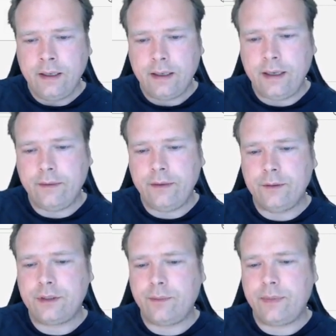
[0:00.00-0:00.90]
And here we
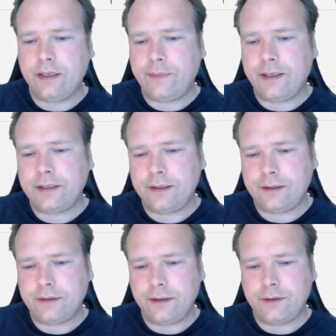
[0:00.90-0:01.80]
use the builder pattern.
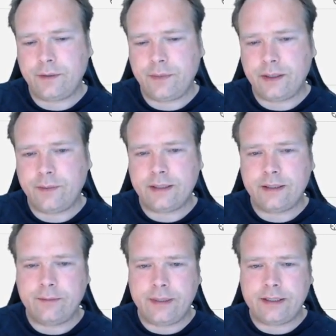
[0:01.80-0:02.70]
So I use the builder
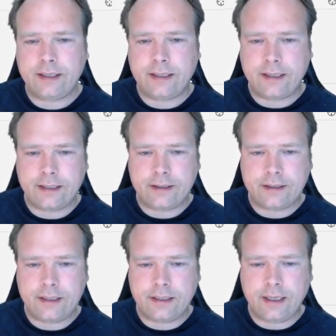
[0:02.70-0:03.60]
pattern. That means that I can
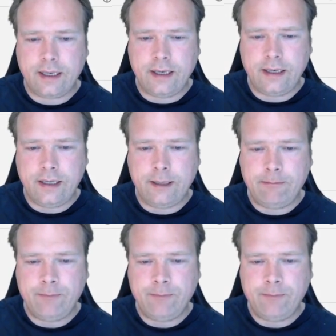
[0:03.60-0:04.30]
just set the ID,